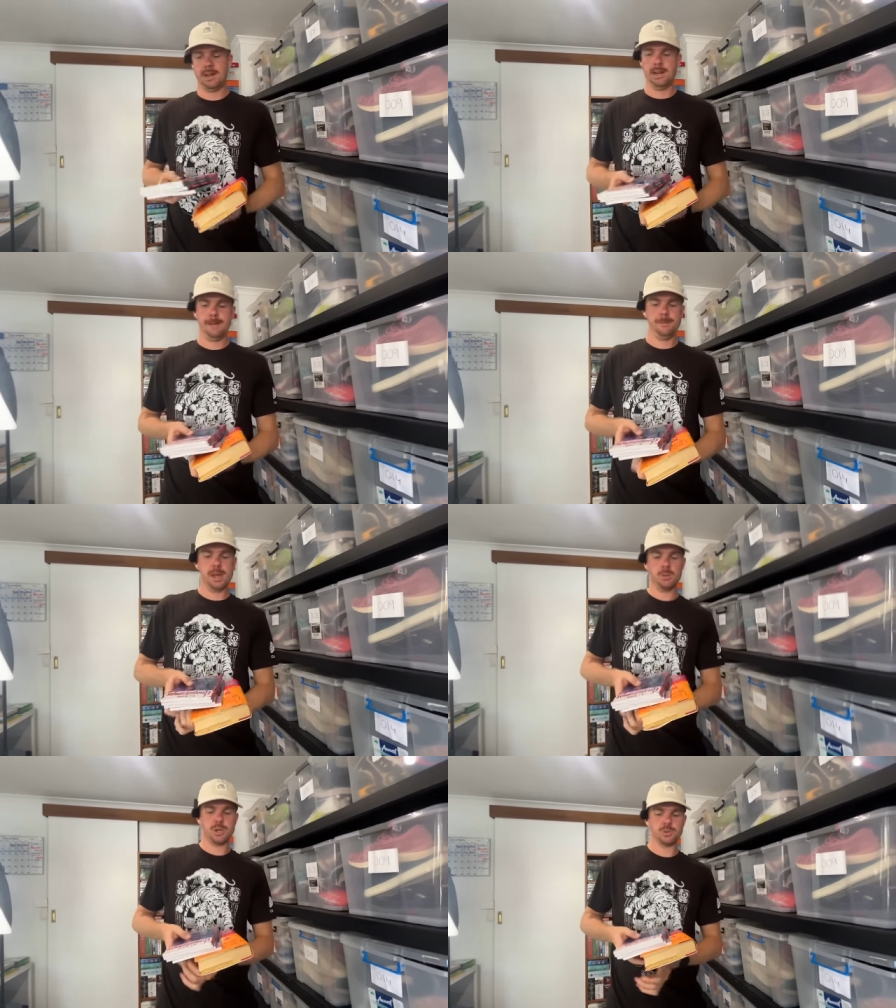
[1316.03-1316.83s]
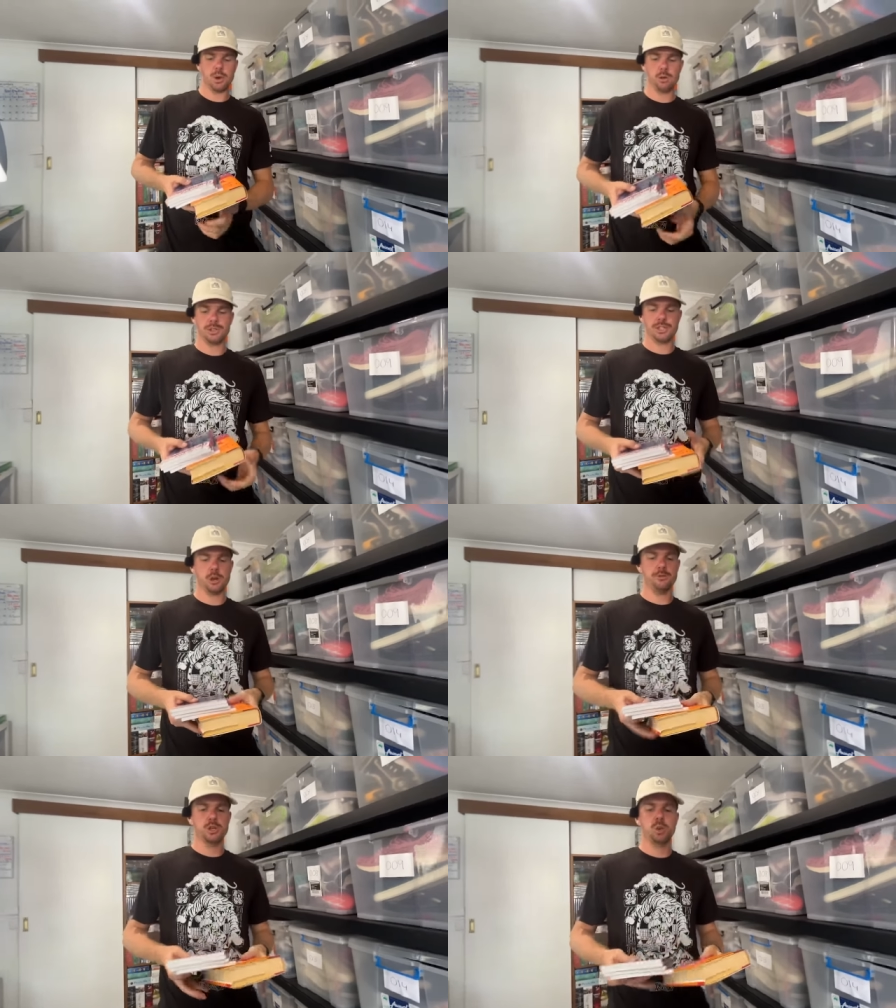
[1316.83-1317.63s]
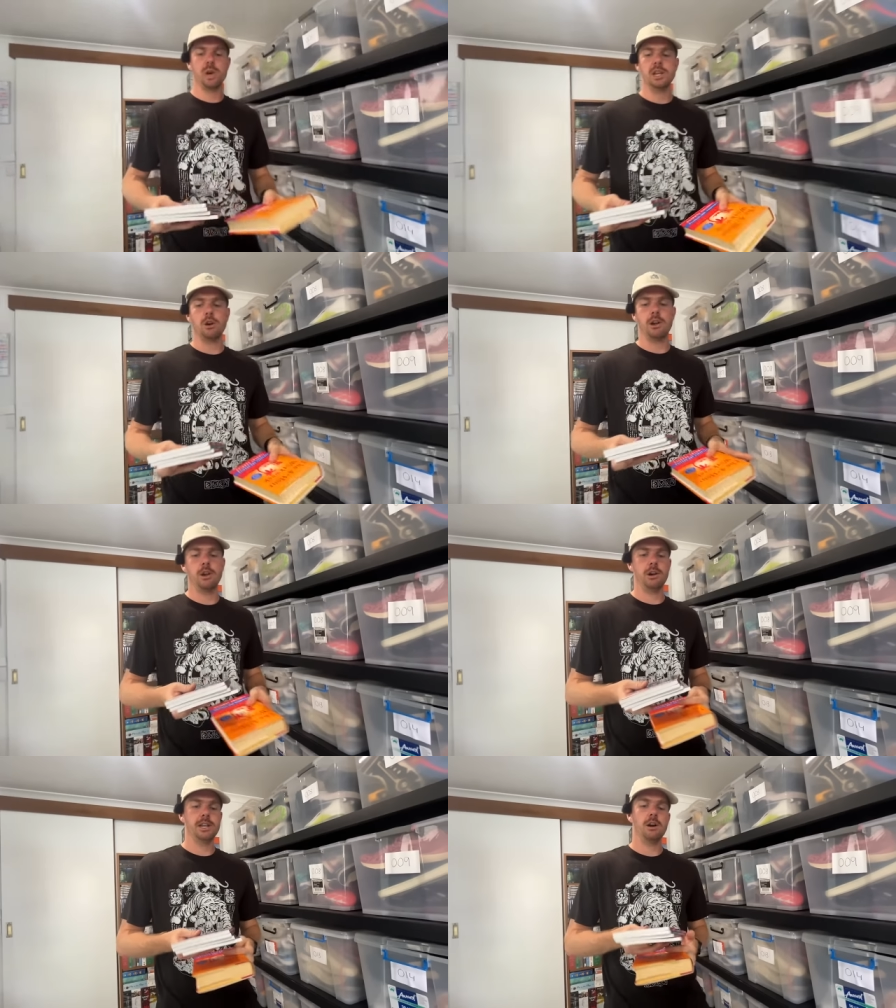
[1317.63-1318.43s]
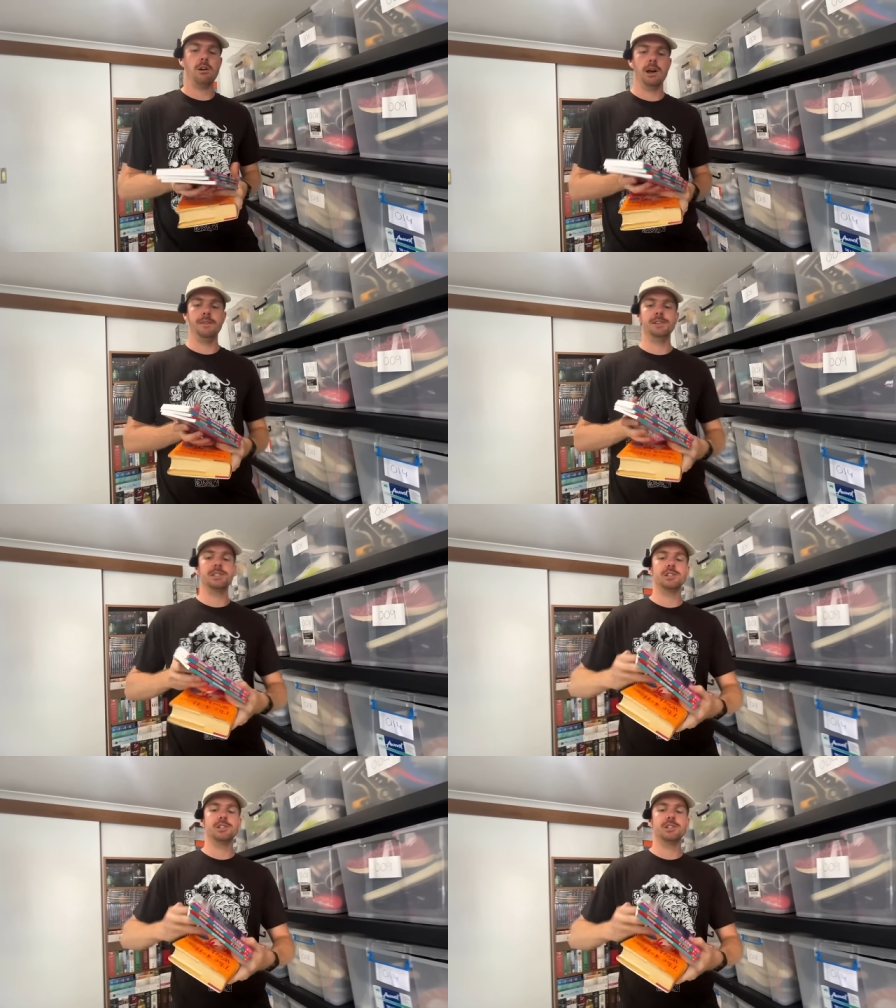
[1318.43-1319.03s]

Mm. The other one as well, this sold for twenty-nine ninety-nine. This